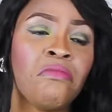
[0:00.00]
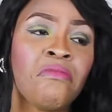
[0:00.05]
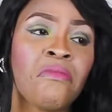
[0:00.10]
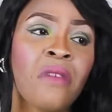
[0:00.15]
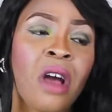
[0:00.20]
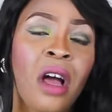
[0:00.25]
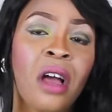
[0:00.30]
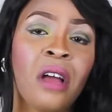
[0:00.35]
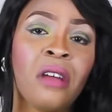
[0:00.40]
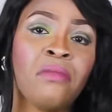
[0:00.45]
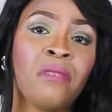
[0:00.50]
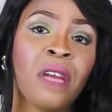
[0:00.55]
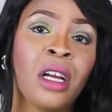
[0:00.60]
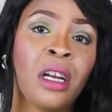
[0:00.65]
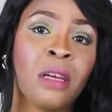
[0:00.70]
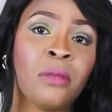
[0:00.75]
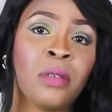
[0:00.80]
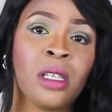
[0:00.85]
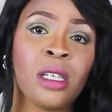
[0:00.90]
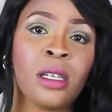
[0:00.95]
uh, and
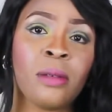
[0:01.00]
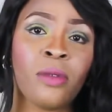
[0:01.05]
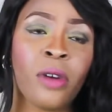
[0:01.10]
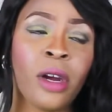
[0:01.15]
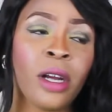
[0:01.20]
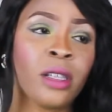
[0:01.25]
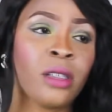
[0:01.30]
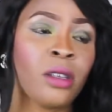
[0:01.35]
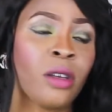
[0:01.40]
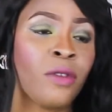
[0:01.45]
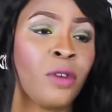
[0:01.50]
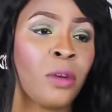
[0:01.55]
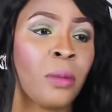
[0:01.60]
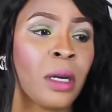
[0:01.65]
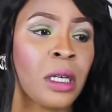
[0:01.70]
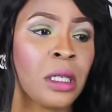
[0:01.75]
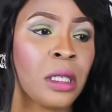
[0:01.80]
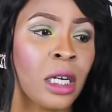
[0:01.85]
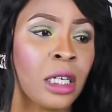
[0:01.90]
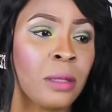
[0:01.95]
I'm slim, right? So if you're
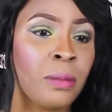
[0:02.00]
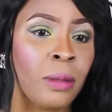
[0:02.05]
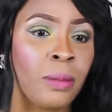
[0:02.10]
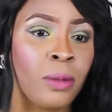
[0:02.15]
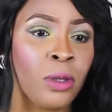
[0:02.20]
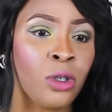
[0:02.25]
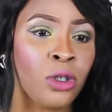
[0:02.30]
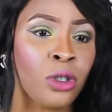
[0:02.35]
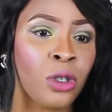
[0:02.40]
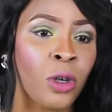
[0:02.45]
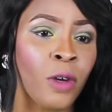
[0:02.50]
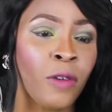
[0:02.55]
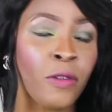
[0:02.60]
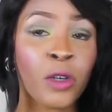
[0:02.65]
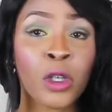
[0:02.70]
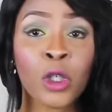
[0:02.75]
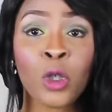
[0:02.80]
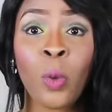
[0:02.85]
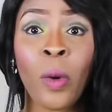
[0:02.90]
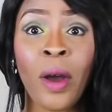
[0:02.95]
my size, maybe you should go for
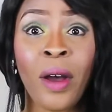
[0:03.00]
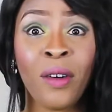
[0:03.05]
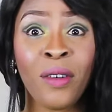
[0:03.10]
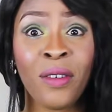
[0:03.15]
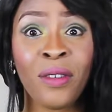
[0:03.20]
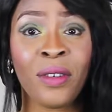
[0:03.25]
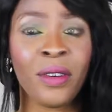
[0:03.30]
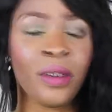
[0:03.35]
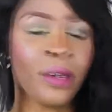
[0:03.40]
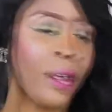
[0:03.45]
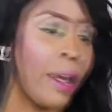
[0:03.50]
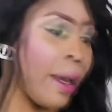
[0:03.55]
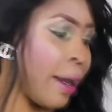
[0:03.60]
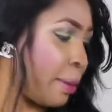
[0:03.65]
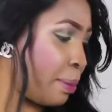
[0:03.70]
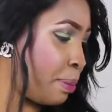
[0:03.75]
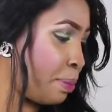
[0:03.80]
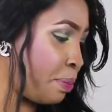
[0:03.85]
a 12. Yeah.